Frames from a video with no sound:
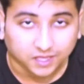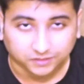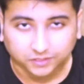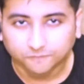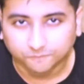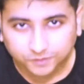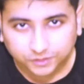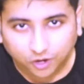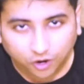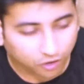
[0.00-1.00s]
the
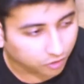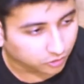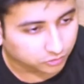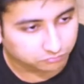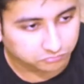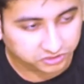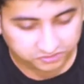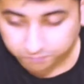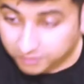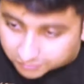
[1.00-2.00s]
VR
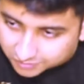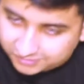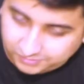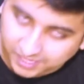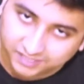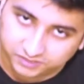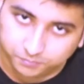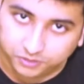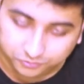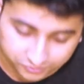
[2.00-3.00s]
experience, as per to